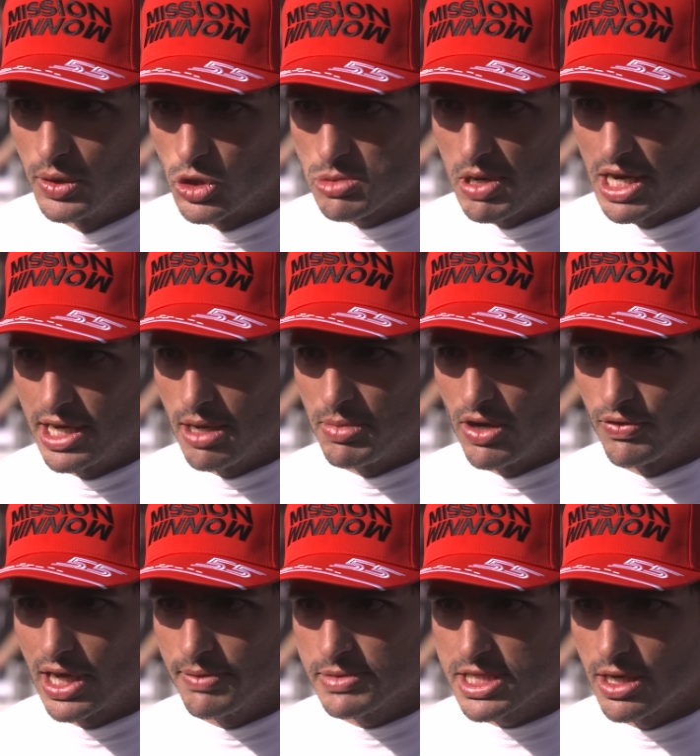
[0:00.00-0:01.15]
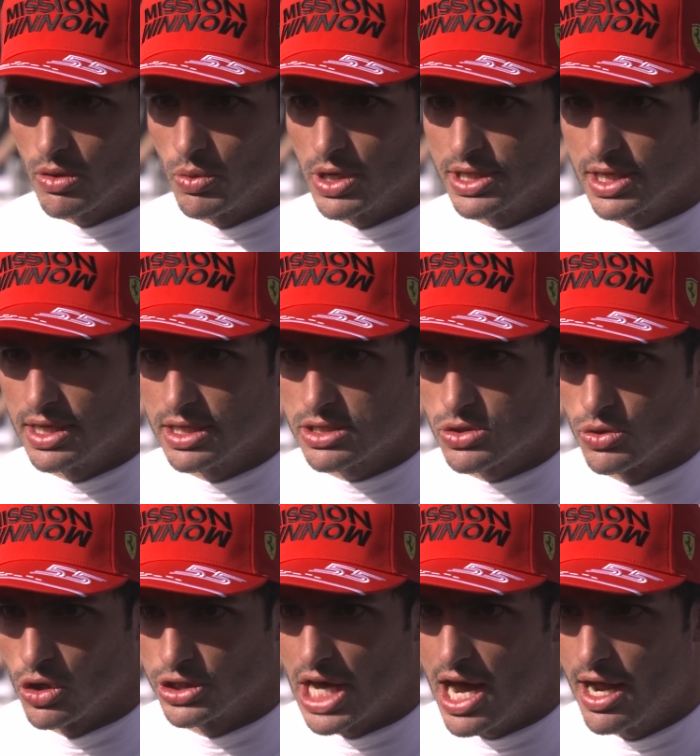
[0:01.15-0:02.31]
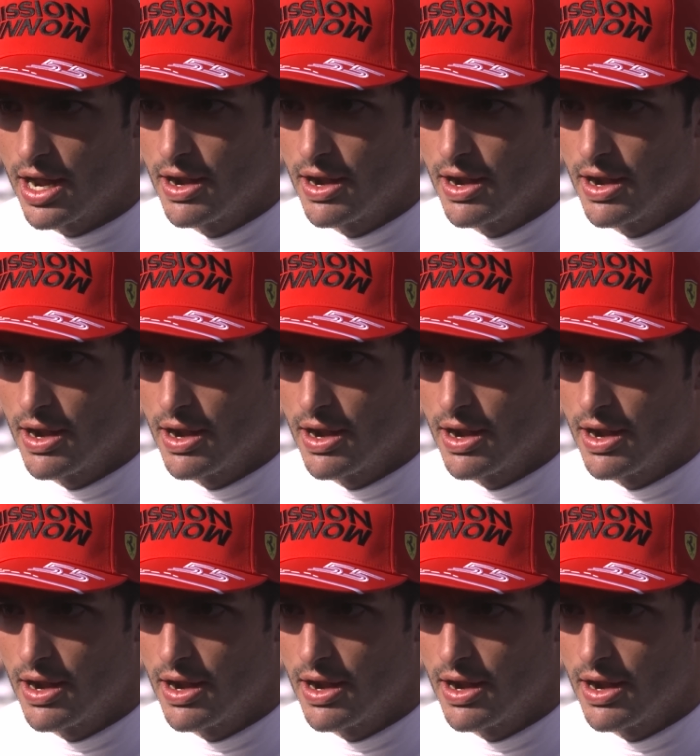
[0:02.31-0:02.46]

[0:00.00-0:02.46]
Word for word: he was playing a bit of games there with uh, Tsunoda.